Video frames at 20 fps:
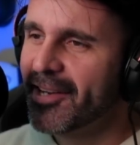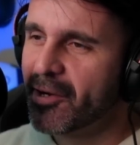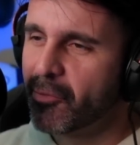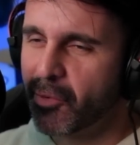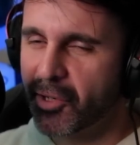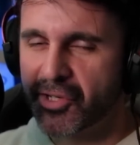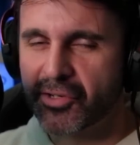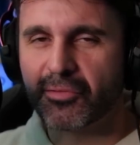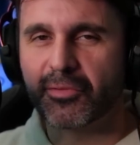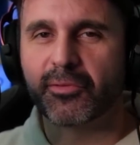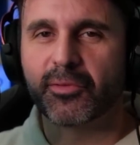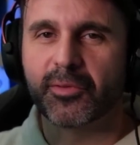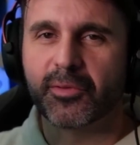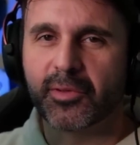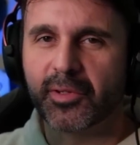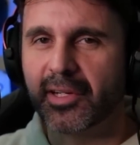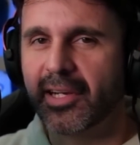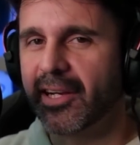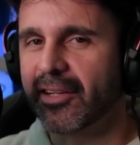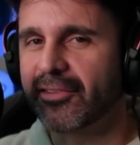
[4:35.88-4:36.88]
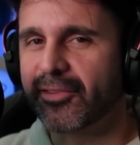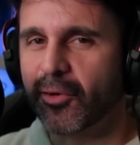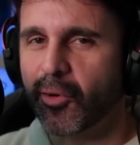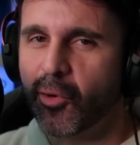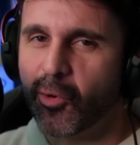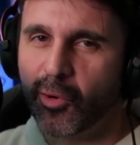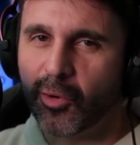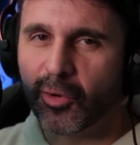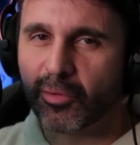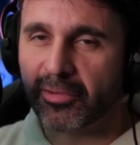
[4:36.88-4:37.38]
which gets the
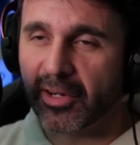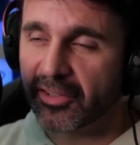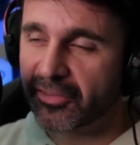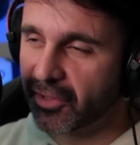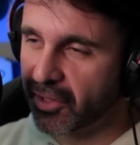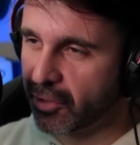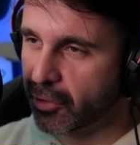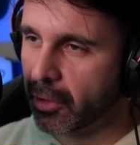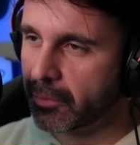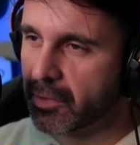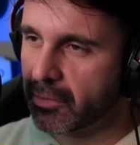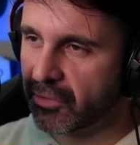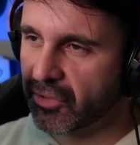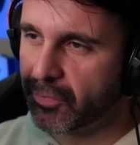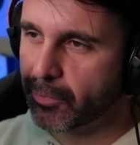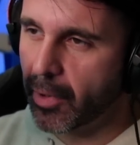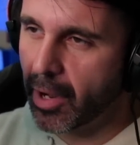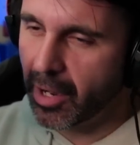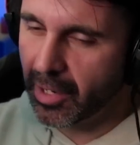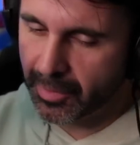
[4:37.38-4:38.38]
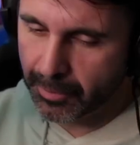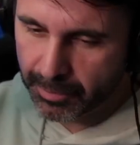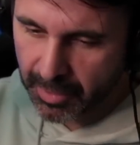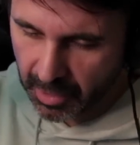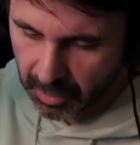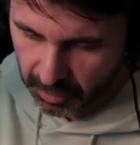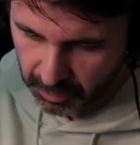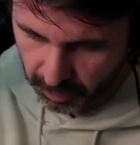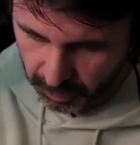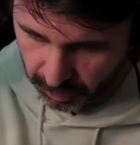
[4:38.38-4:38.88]
whole rest of the group to respond.
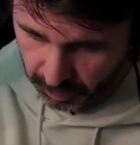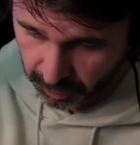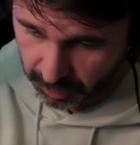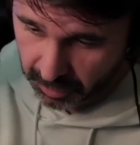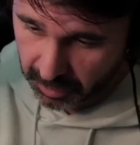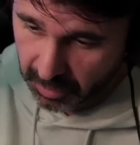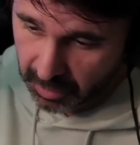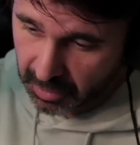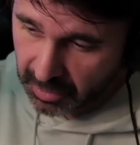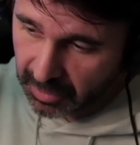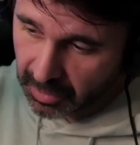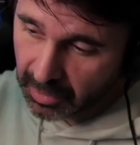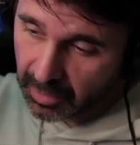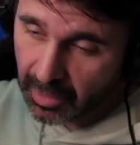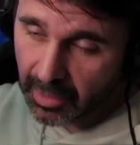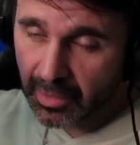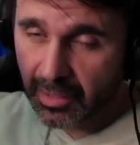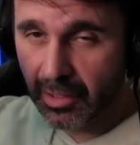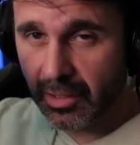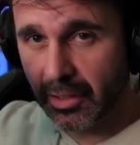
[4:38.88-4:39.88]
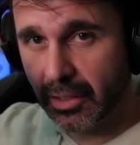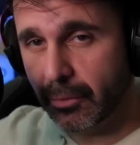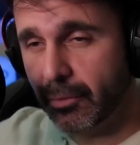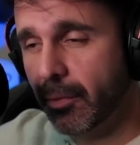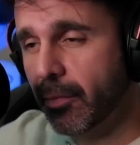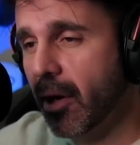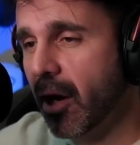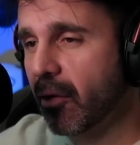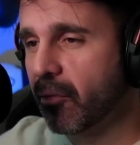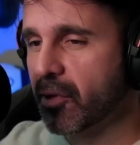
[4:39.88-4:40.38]

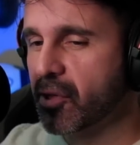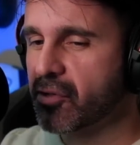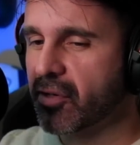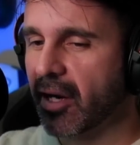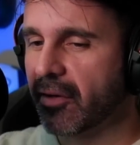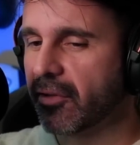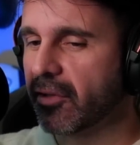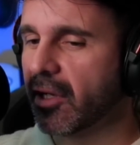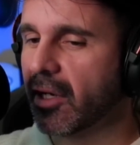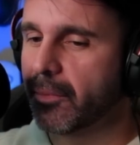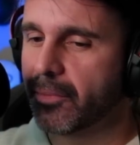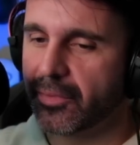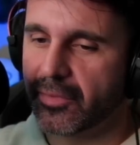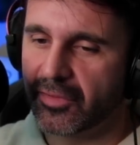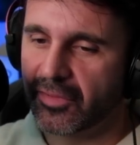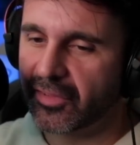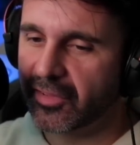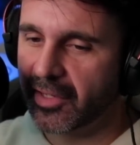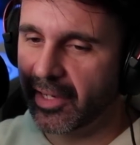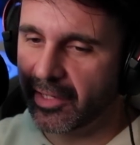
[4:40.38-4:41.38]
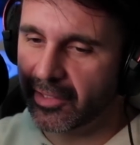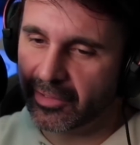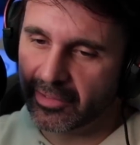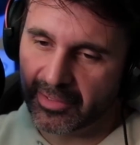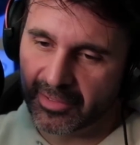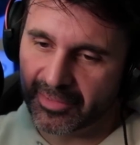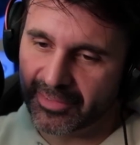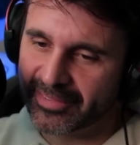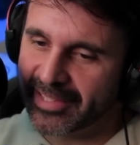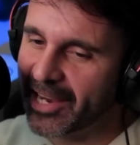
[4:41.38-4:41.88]
And we travel up scale
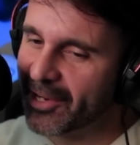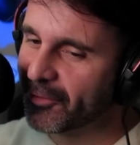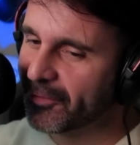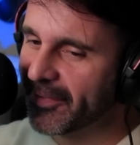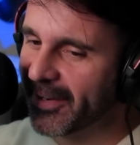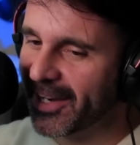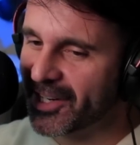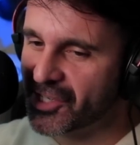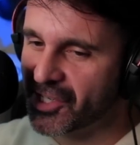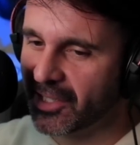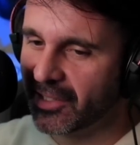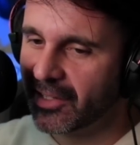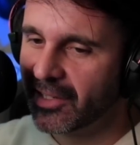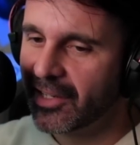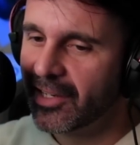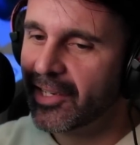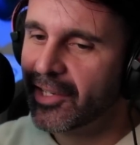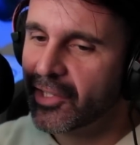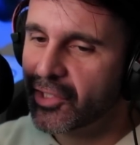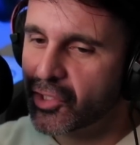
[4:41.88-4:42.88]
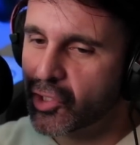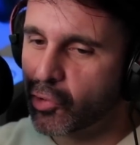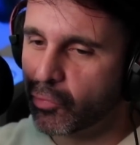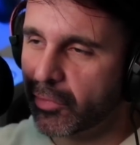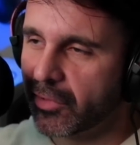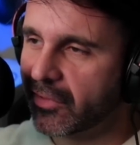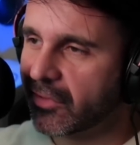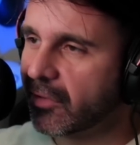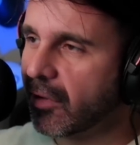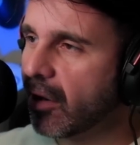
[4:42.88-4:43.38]
in scale fashion to
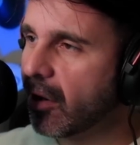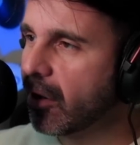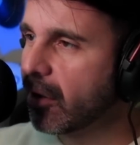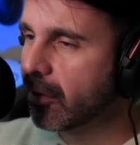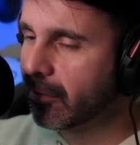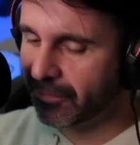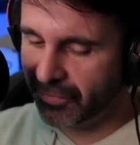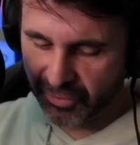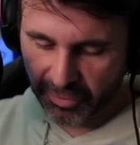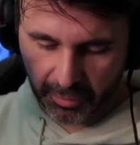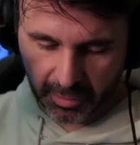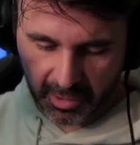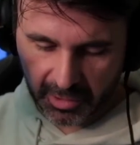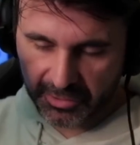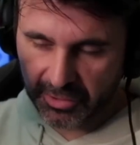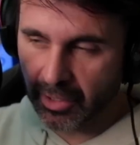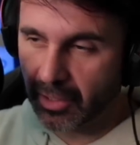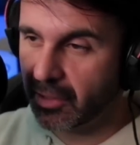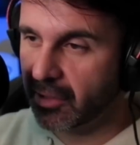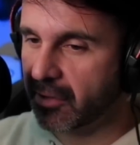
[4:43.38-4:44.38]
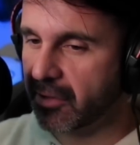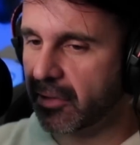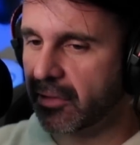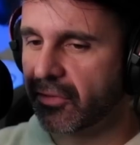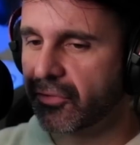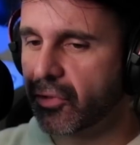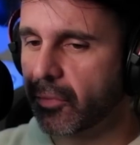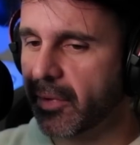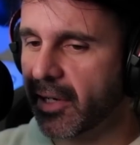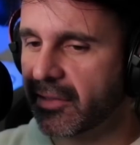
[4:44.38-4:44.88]
resolve to our tonic there.
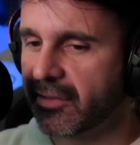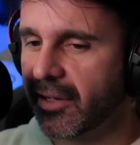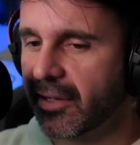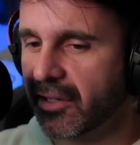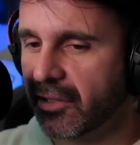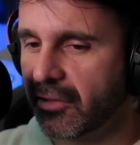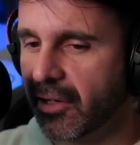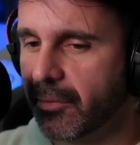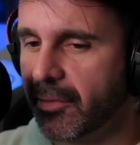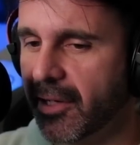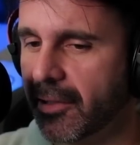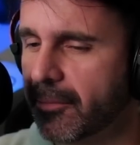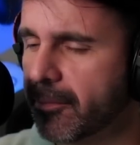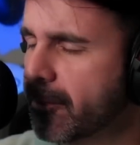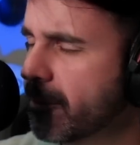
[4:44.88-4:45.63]
Let's go back 10 and grab it.